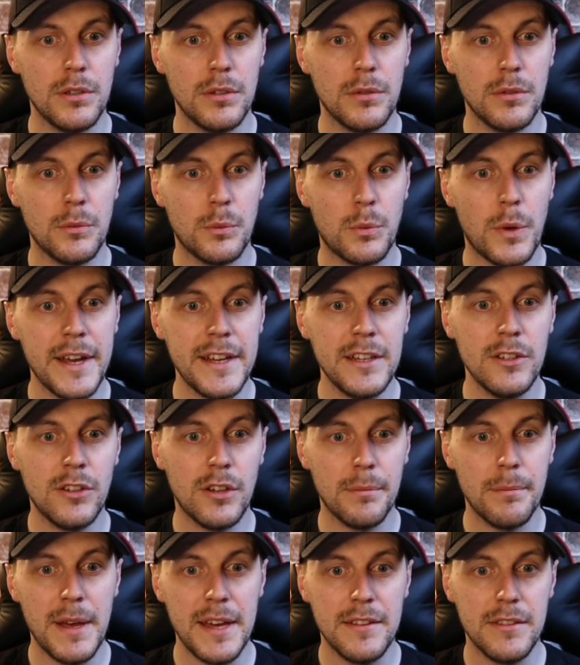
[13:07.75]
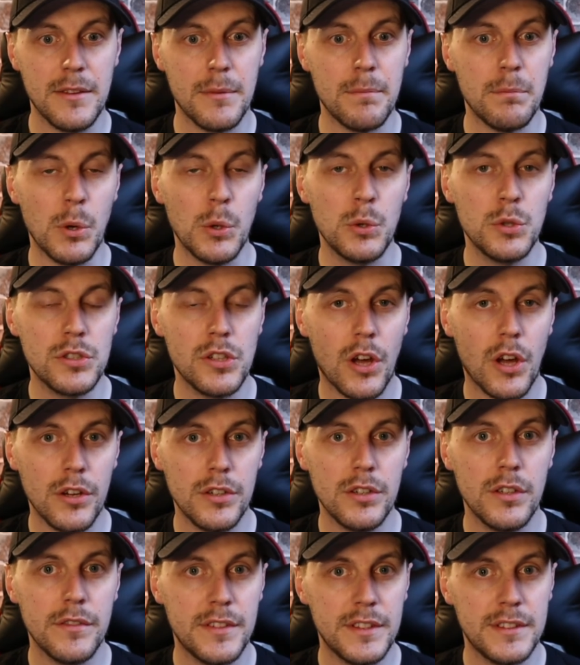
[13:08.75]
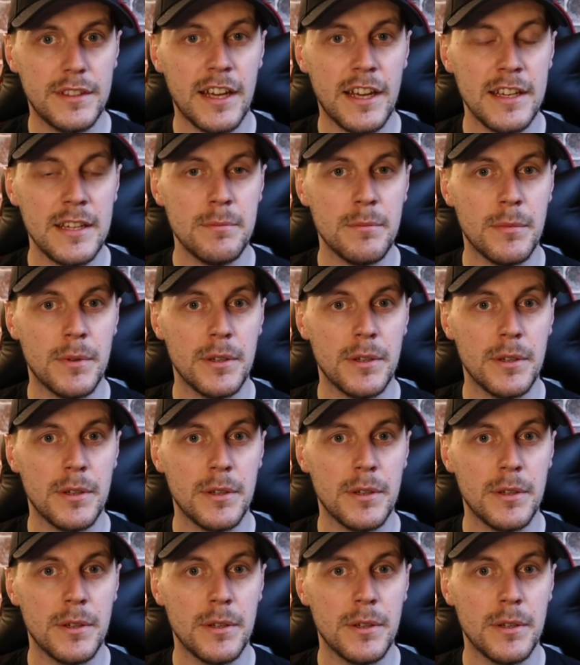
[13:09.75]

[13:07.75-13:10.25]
why not make the most out of the time